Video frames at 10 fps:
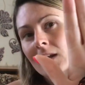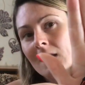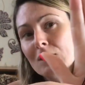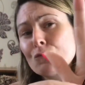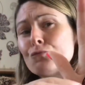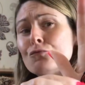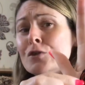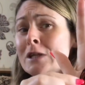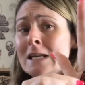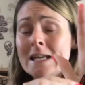It's
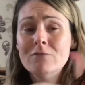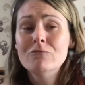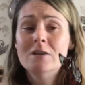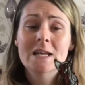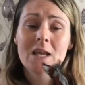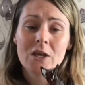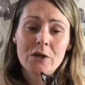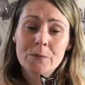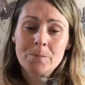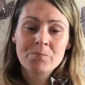really, really
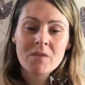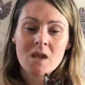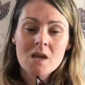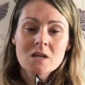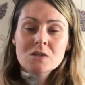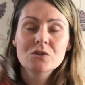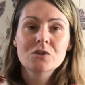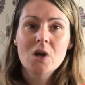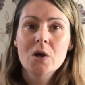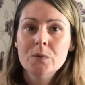cute.
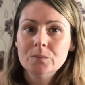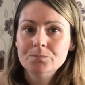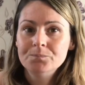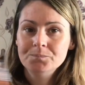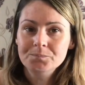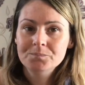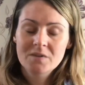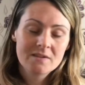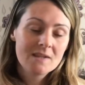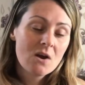So
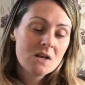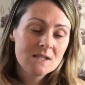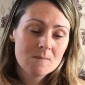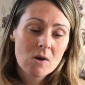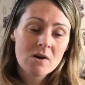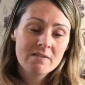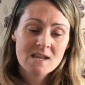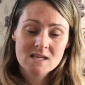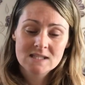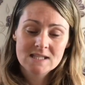the idea behind
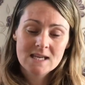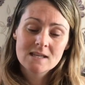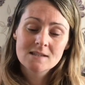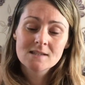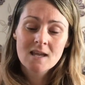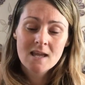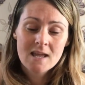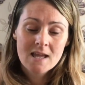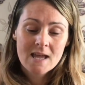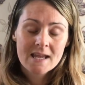this is
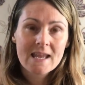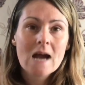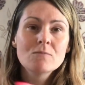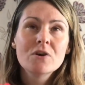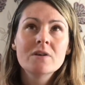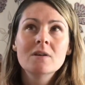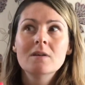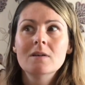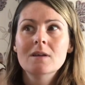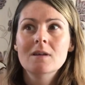Cameron
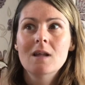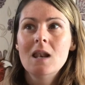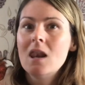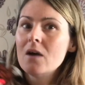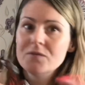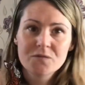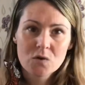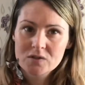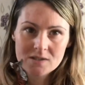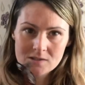loves
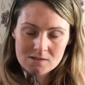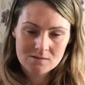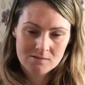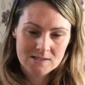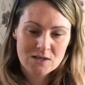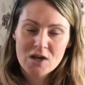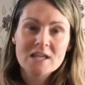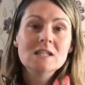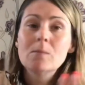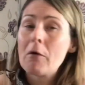foxes. It's like his
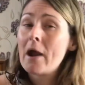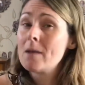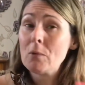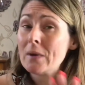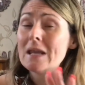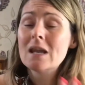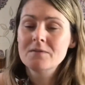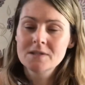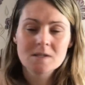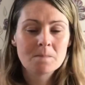spirit animal. He
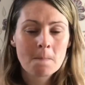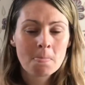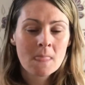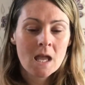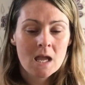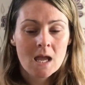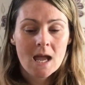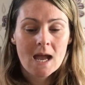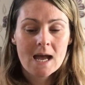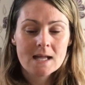loves them.
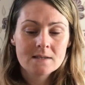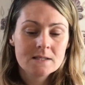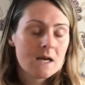And